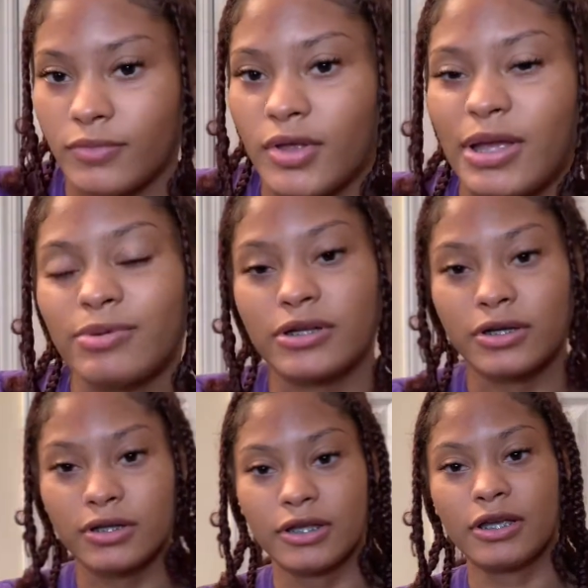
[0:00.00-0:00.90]
That was
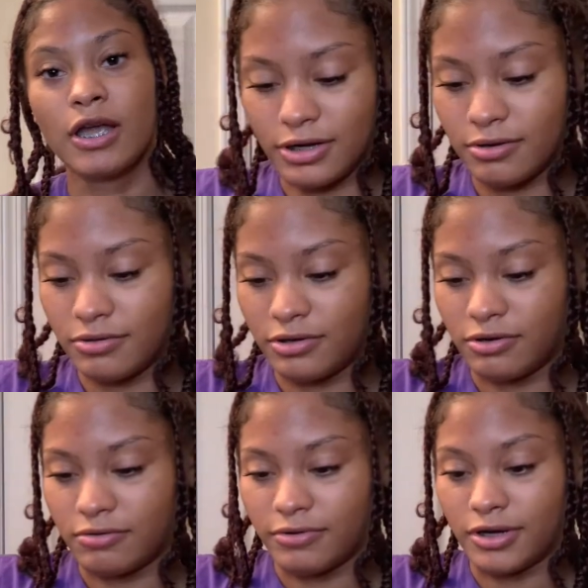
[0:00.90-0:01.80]
ugly. I don't think I
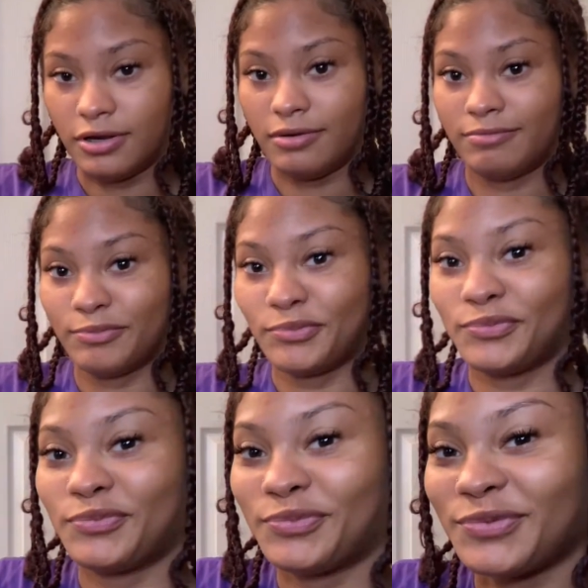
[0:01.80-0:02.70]
already,
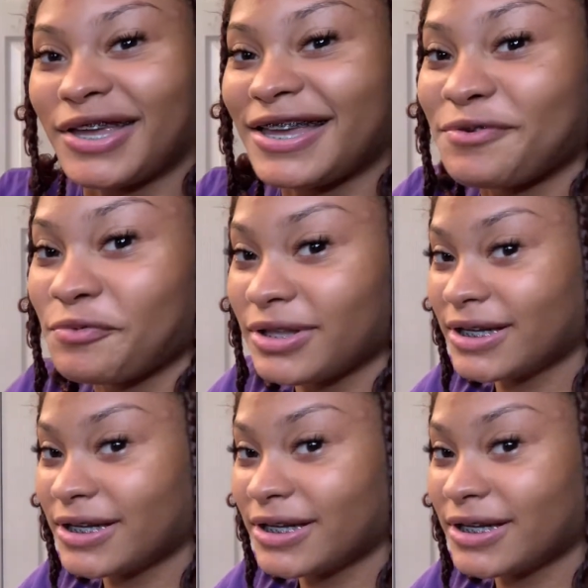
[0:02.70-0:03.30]
like, it really